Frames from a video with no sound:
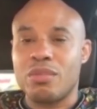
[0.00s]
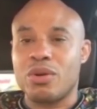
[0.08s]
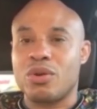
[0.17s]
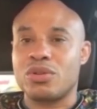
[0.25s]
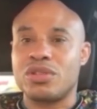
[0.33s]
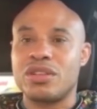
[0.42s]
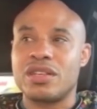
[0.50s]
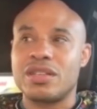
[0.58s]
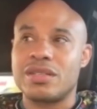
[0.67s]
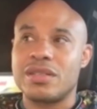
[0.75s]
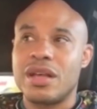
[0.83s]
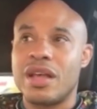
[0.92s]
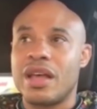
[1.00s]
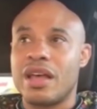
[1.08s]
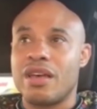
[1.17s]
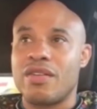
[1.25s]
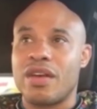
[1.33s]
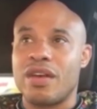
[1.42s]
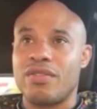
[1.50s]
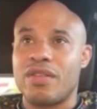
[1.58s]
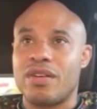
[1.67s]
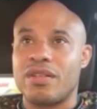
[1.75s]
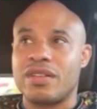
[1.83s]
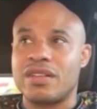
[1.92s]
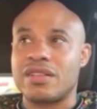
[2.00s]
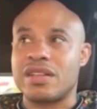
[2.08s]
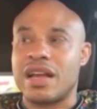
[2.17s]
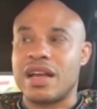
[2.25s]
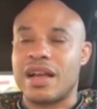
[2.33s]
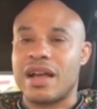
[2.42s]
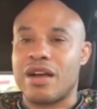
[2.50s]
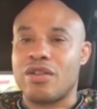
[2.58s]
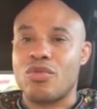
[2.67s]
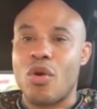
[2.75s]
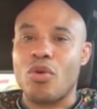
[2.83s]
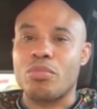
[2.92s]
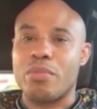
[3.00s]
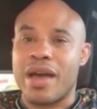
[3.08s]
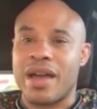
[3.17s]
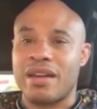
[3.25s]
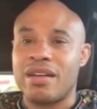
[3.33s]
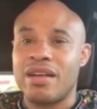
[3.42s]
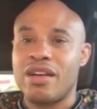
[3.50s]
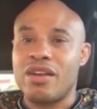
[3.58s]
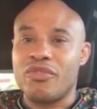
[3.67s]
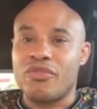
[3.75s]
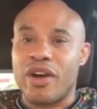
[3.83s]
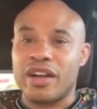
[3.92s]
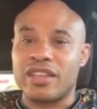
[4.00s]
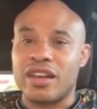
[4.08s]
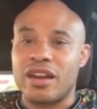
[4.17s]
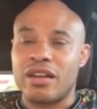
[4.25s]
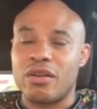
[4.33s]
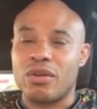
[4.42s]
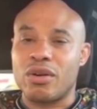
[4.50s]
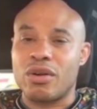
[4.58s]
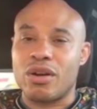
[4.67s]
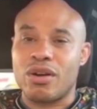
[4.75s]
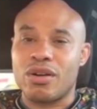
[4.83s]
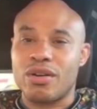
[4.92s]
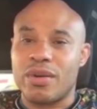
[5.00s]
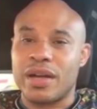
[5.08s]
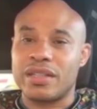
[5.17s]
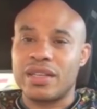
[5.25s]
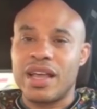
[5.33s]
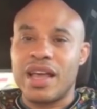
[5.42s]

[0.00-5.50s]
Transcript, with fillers: Because this is if, if this is like a, a grown man fighting a little girl, right?